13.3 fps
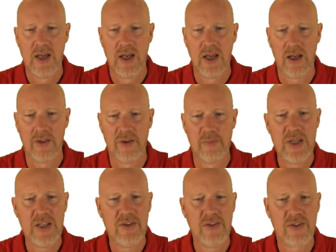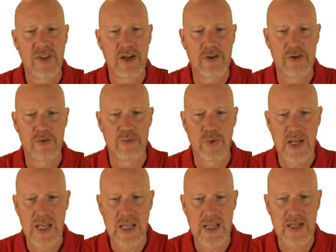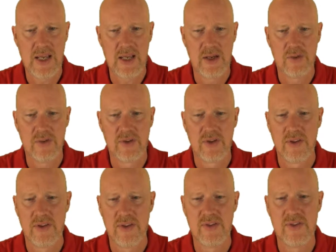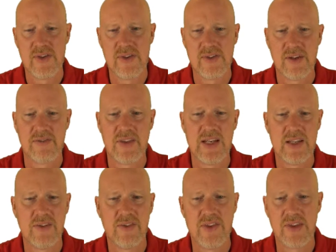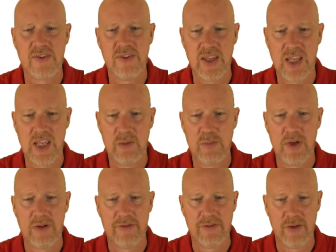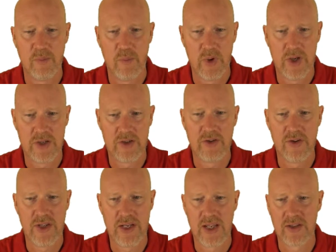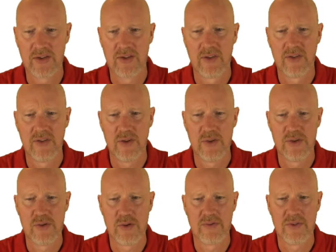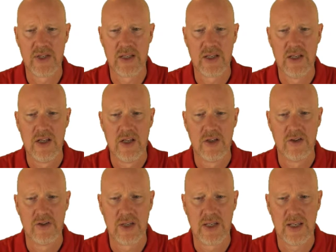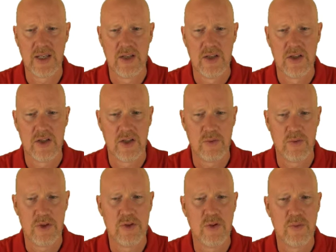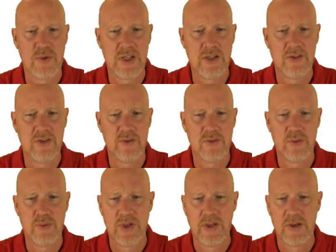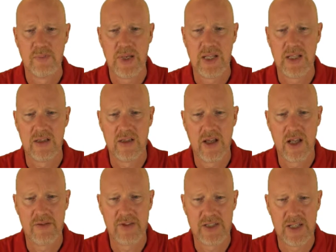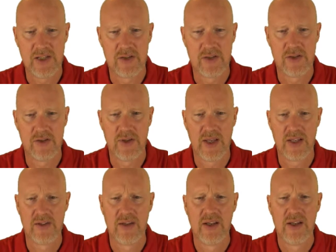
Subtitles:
The pieces that are grayed out, this is the stuff that is the same from one to the next. So it's sort of like looking at, you don't need to pay a lot of attention to that.